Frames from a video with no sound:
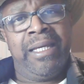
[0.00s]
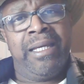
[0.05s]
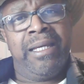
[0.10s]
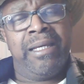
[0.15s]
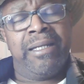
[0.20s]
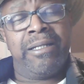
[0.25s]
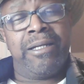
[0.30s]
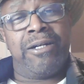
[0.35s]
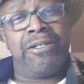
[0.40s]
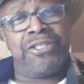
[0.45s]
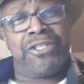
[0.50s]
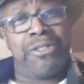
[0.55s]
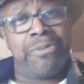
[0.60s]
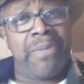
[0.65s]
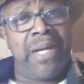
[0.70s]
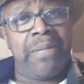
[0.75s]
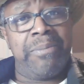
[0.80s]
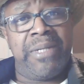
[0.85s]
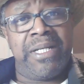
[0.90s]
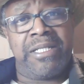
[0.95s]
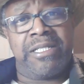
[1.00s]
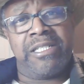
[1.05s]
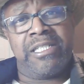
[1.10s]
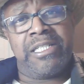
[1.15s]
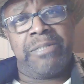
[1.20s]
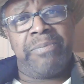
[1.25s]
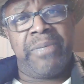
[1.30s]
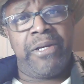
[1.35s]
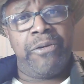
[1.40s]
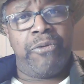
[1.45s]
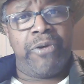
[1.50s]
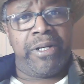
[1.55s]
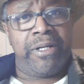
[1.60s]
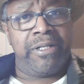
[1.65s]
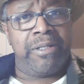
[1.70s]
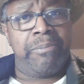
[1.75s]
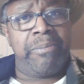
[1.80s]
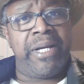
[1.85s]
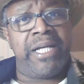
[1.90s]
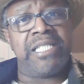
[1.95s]
And also my mission is to be one of
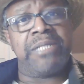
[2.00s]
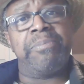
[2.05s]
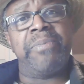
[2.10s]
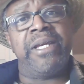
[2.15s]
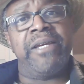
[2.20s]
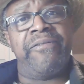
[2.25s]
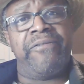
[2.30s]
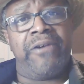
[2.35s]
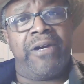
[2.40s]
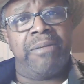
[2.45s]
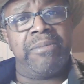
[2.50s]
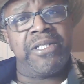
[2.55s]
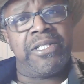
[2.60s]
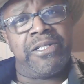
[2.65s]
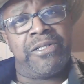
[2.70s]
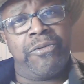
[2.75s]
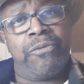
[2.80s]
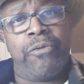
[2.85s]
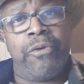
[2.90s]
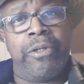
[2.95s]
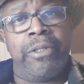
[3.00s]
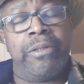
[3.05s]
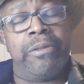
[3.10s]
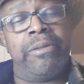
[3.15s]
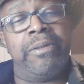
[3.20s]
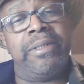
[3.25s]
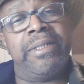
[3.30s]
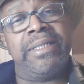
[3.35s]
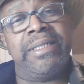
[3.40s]
the best bee farmers in the world.